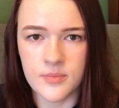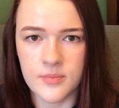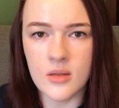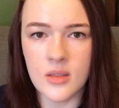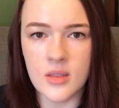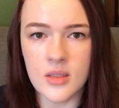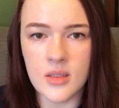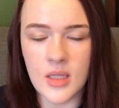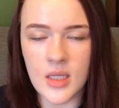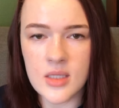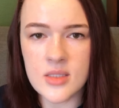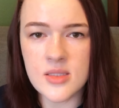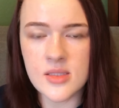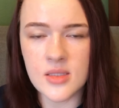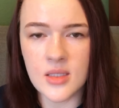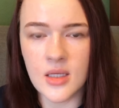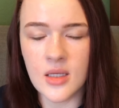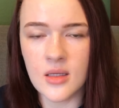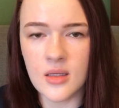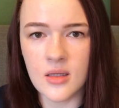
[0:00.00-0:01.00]
The next
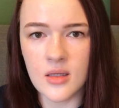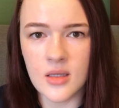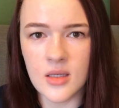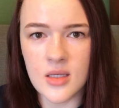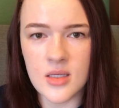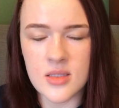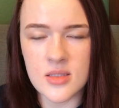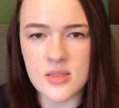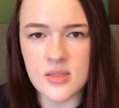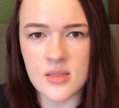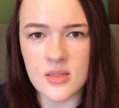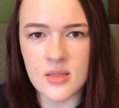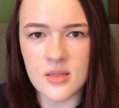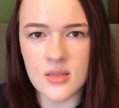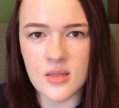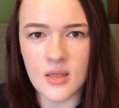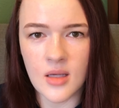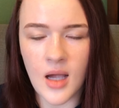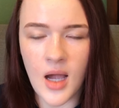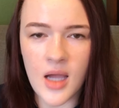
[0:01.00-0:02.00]
thing is
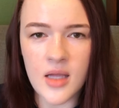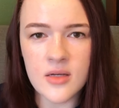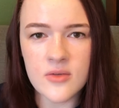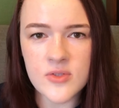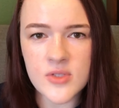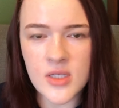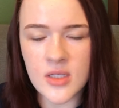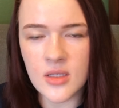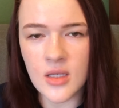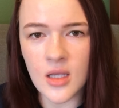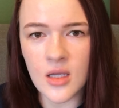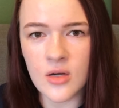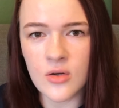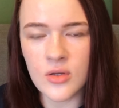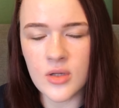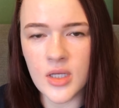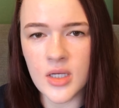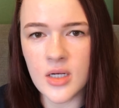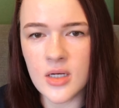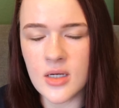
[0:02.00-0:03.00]
kind of skincare
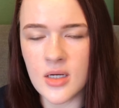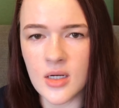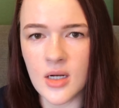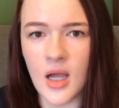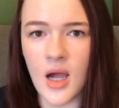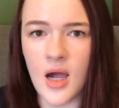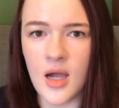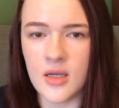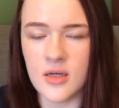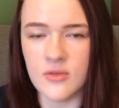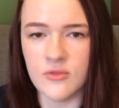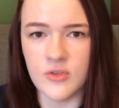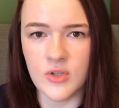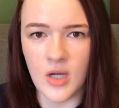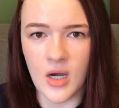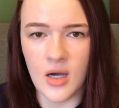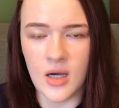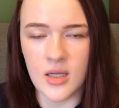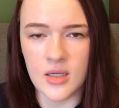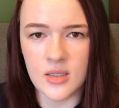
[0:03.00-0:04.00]
related and kind of
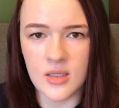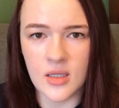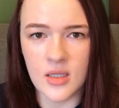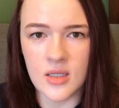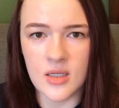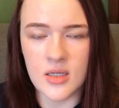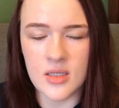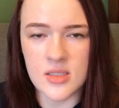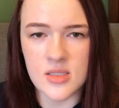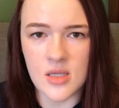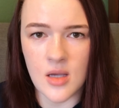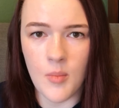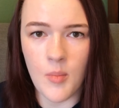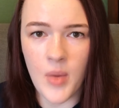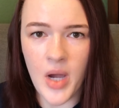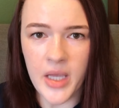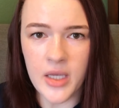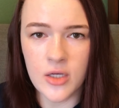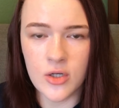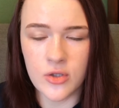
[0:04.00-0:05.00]
not. It is
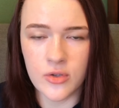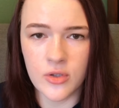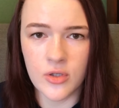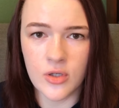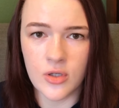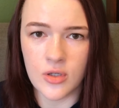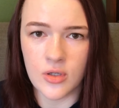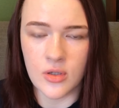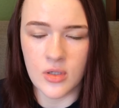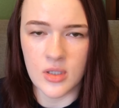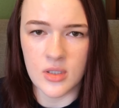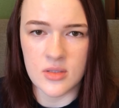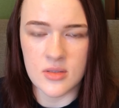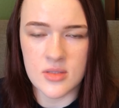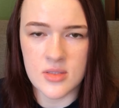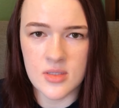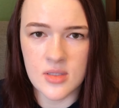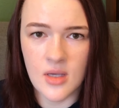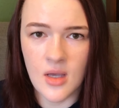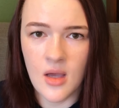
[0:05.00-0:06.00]

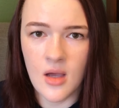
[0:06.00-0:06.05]
microcurrents.